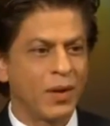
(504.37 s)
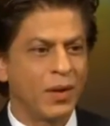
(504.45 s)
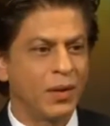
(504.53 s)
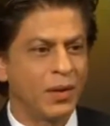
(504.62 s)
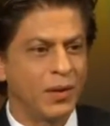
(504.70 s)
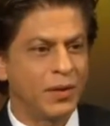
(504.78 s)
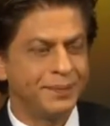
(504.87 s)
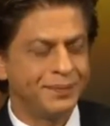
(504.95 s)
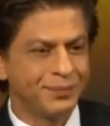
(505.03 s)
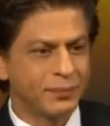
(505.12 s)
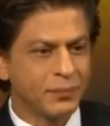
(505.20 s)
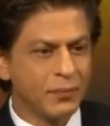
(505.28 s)
And
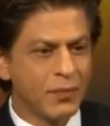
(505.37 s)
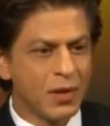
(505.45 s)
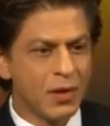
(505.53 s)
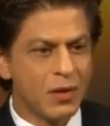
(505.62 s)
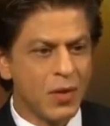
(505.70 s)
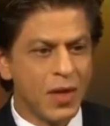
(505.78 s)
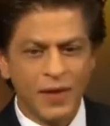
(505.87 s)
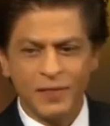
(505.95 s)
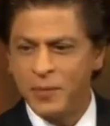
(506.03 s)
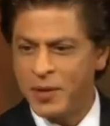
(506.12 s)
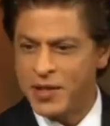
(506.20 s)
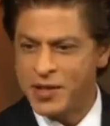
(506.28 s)
so I
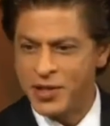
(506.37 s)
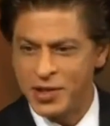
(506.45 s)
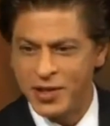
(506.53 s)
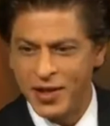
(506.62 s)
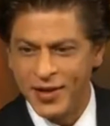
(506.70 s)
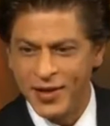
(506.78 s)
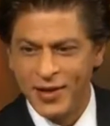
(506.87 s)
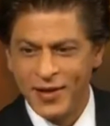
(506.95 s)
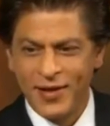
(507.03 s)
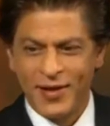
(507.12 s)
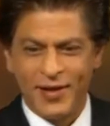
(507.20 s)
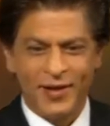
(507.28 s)
left the PlayStation there,
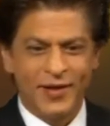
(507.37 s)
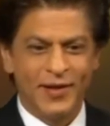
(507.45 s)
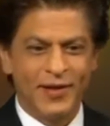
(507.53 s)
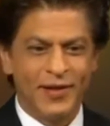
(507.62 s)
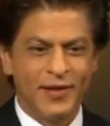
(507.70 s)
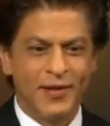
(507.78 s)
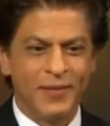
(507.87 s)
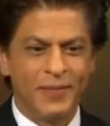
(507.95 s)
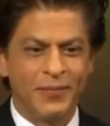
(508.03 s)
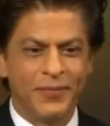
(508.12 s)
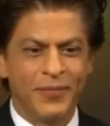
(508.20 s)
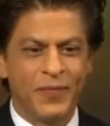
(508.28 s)
and
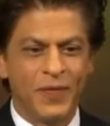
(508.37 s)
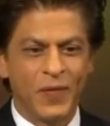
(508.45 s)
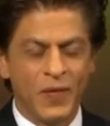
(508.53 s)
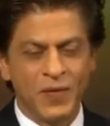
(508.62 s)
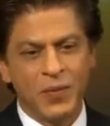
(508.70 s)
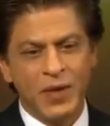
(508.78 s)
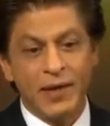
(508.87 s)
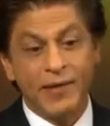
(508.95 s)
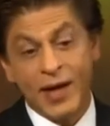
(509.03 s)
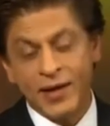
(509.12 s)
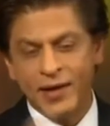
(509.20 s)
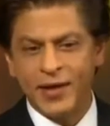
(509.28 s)
on the way I
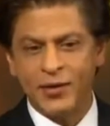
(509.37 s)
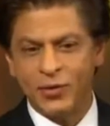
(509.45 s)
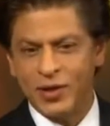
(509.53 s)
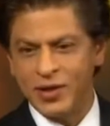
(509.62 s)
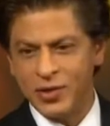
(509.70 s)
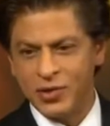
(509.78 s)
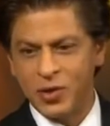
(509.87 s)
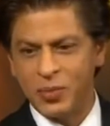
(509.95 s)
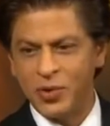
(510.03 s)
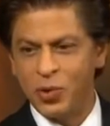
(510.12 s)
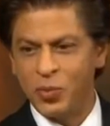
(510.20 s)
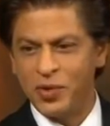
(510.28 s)
tried again to get the
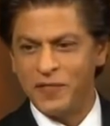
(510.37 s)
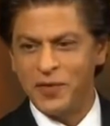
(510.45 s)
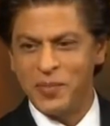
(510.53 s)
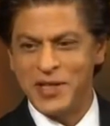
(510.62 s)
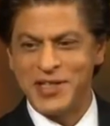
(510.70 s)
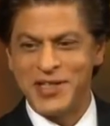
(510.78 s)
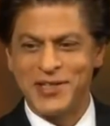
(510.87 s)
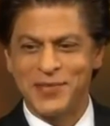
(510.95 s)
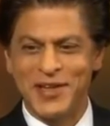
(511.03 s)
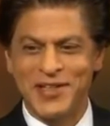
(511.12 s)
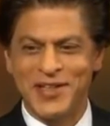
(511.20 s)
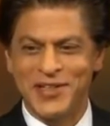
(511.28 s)
shop reopened for my son's
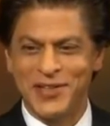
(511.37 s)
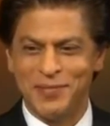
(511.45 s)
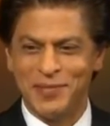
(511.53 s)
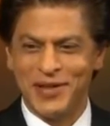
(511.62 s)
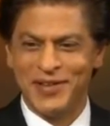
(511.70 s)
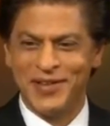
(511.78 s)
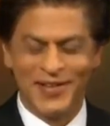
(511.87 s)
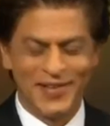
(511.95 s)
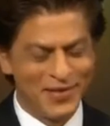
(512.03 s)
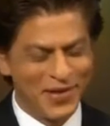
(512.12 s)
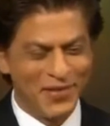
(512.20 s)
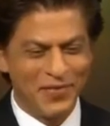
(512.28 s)
PlayStation, but
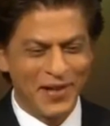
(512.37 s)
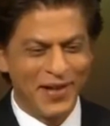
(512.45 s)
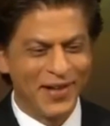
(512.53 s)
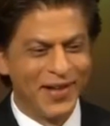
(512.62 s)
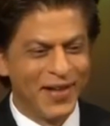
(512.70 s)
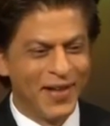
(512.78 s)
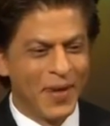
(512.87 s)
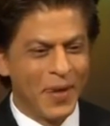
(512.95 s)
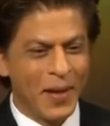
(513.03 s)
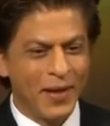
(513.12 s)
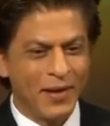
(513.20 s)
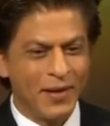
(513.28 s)
it failed.
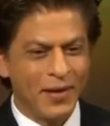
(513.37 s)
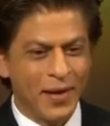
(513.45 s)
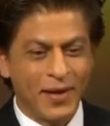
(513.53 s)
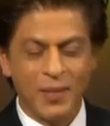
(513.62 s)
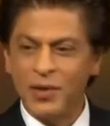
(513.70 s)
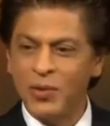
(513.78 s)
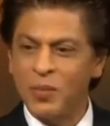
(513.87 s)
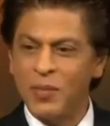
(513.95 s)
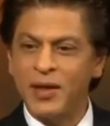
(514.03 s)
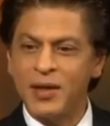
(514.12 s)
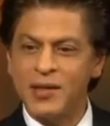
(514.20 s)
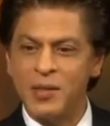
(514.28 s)
And I came and told
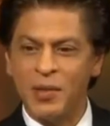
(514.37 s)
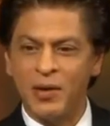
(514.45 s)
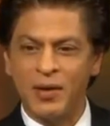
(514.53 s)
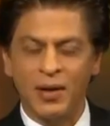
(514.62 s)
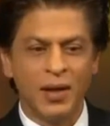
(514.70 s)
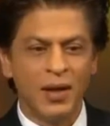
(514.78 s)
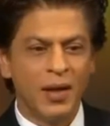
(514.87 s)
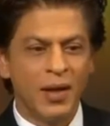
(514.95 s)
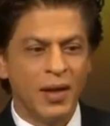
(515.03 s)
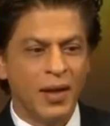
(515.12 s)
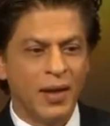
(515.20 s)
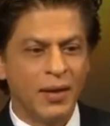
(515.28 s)
my kids about it.
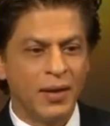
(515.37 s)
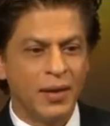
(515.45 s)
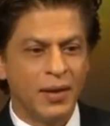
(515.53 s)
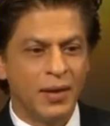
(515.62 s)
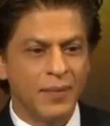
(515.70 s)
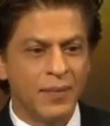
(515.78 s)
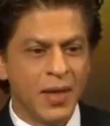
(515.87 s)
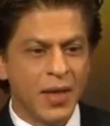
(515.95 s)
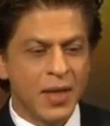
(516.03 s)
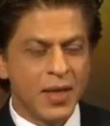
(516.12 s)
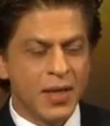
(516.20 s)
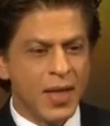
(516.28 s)
And
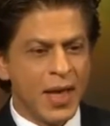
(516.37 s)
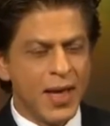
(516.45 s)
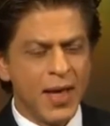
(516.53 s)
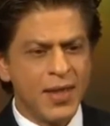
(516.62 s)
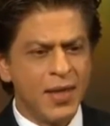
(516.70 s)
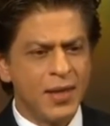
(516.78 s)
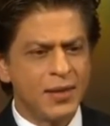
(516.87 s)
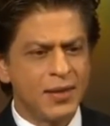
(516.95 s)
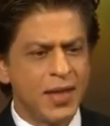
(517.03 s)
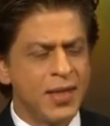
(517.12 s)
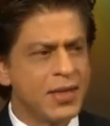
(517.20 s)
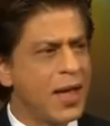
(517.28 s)
I think
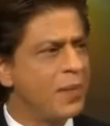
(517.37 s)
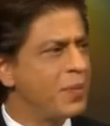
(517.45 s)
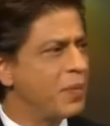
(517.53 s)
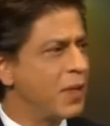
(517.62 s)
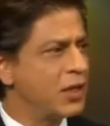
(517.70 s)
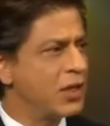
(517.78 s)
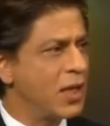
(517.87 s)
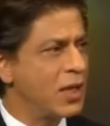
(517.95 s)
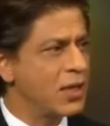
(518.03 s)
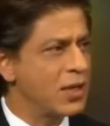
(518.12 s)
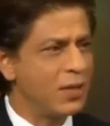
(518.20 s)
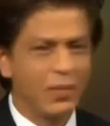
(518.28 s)
things happen by
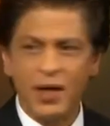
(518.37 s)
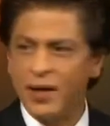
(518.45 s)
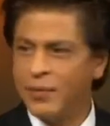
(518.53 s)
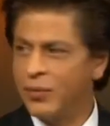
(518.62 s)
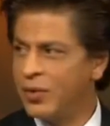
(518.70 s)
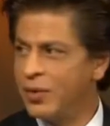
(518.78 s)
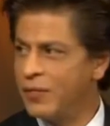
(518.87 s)
chance sometimes